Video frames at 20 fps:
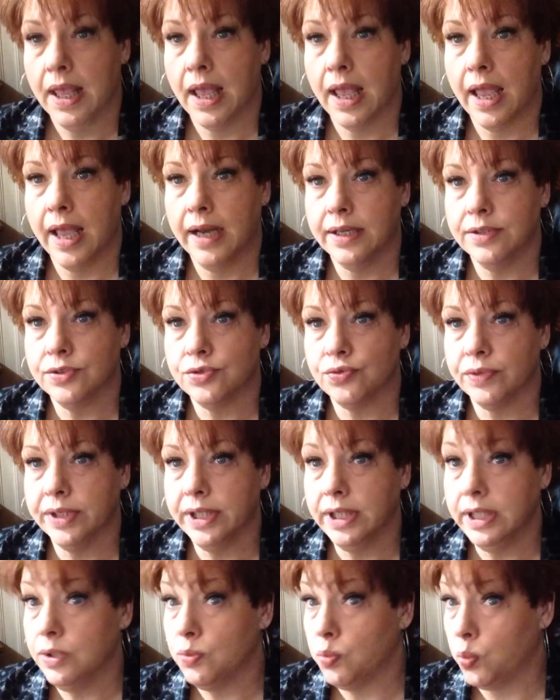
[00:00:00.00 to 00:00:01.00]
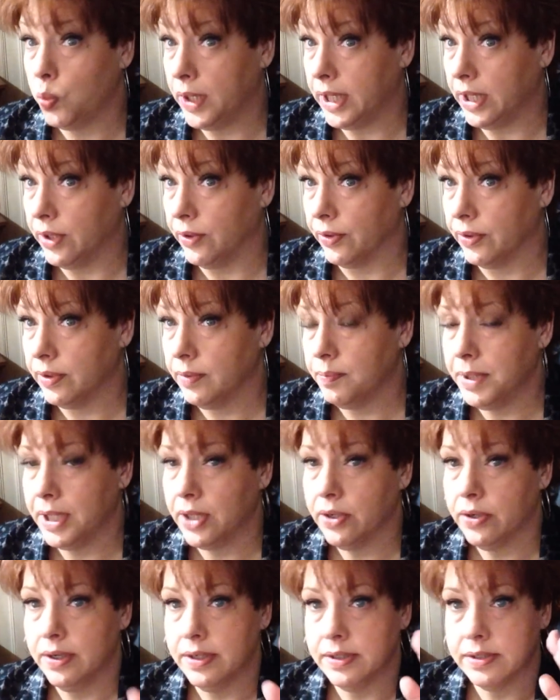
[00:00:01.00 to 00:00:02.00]
And it's really weird
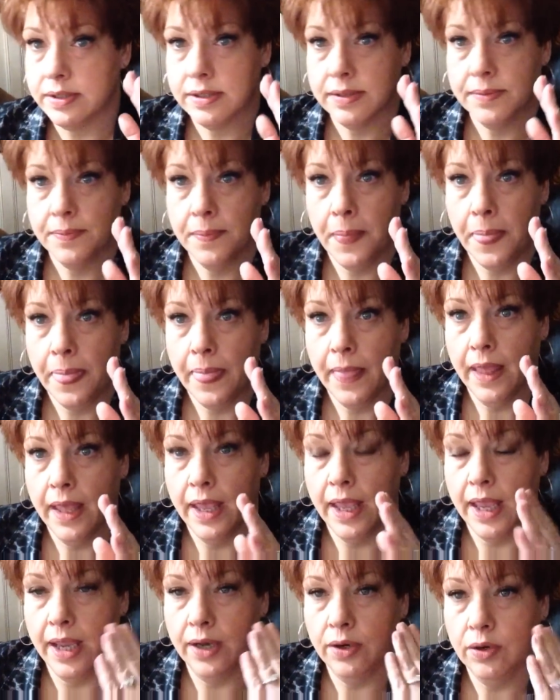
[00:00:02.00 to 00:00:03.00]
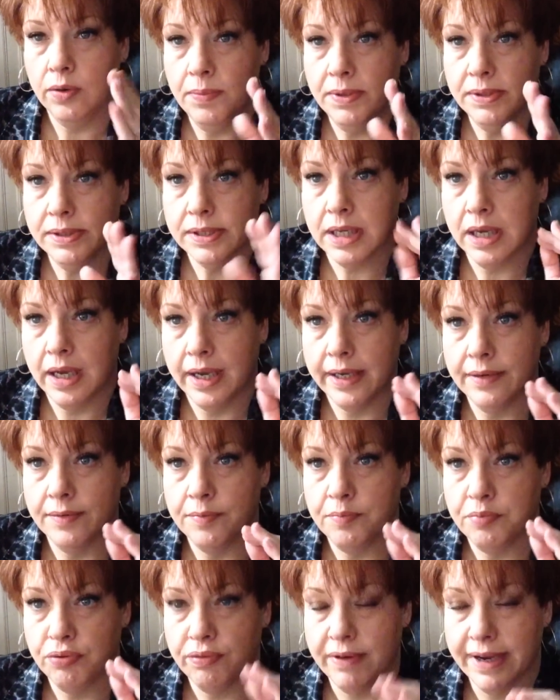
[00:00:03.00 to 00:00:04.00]
because it almost kind
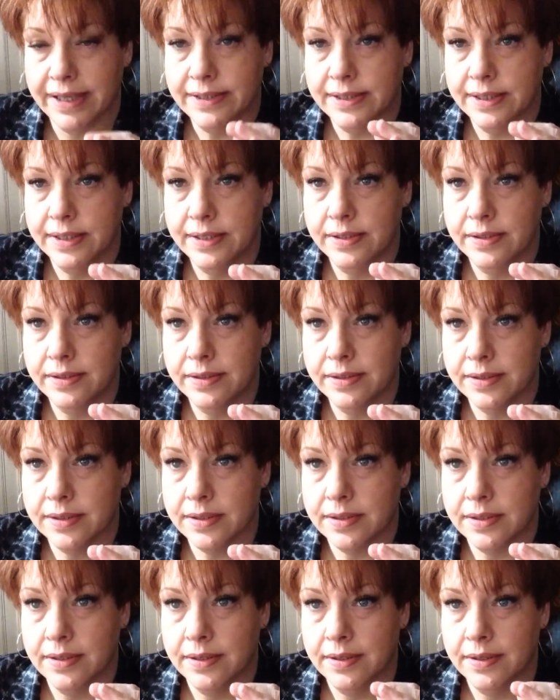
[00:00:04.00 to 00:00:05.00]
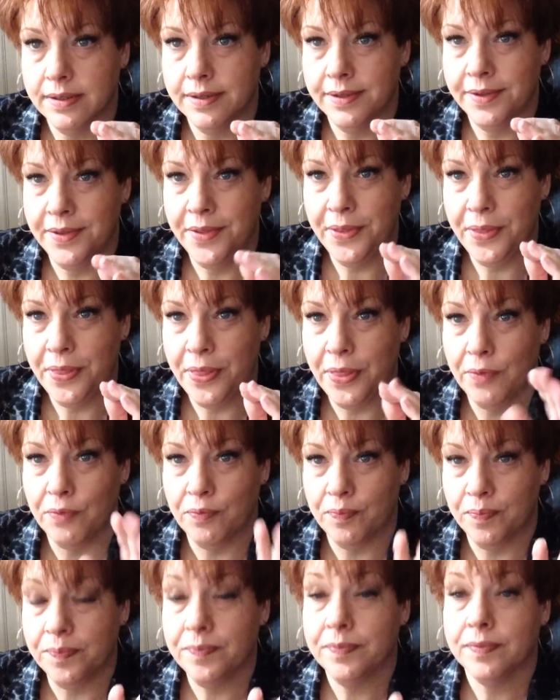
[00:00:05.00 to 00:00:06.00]
of presses the
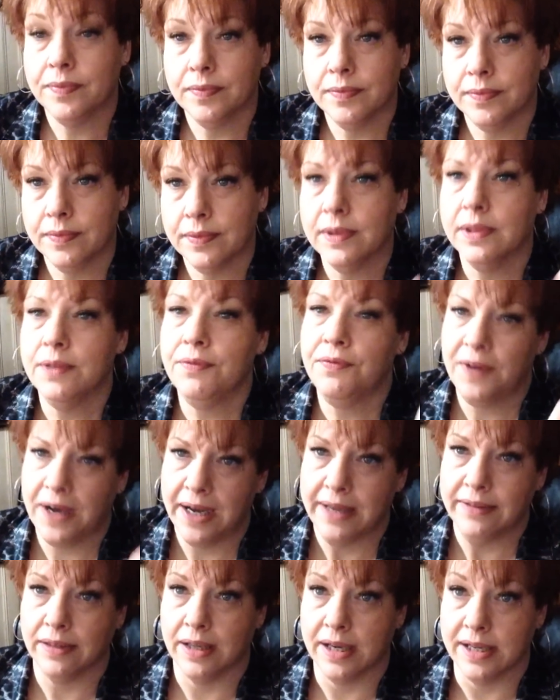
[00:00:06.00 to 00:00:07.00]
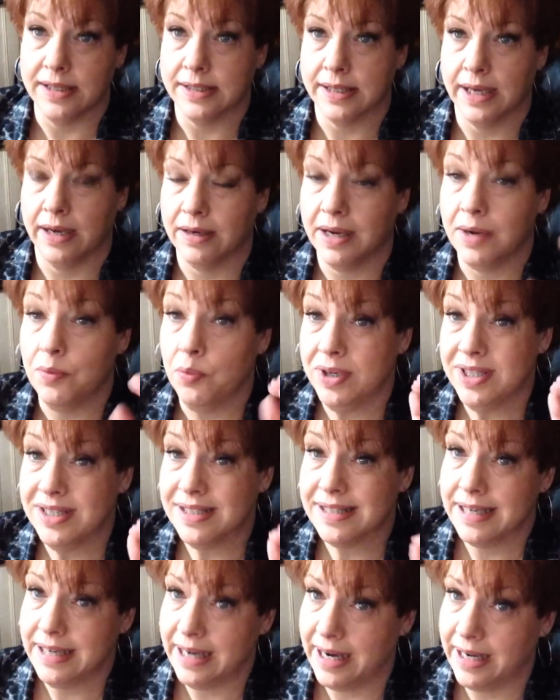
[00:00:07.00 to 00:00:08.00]
fine lines out. I wouldn't
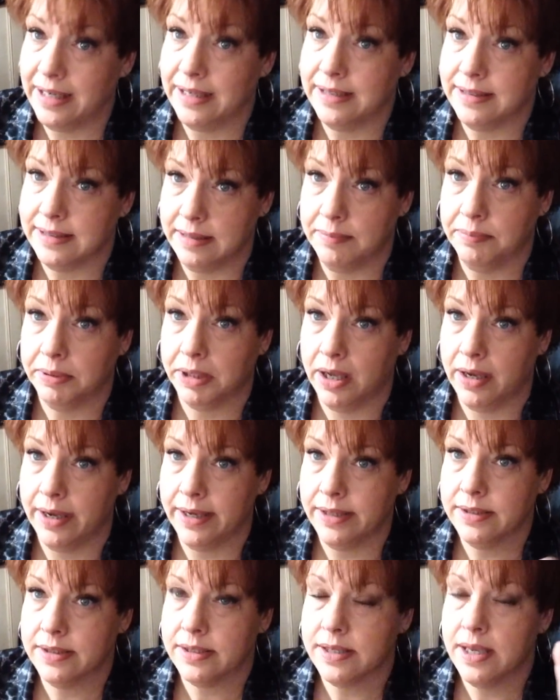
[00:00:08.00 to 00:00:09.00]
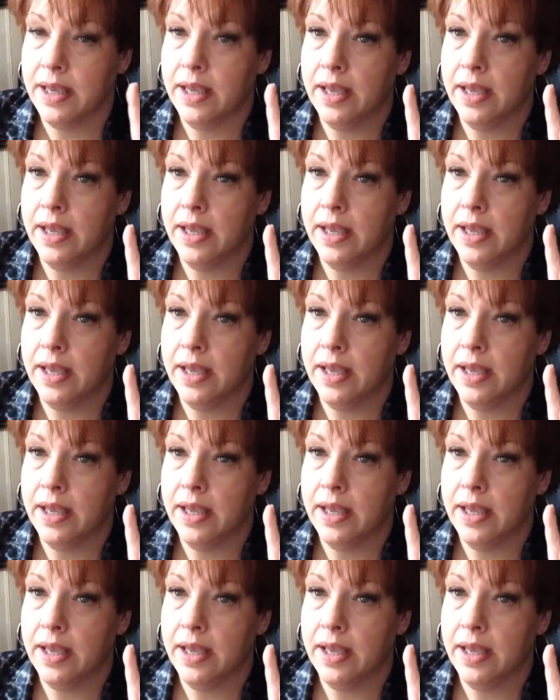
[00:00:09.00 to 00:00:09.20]
say any deep lines,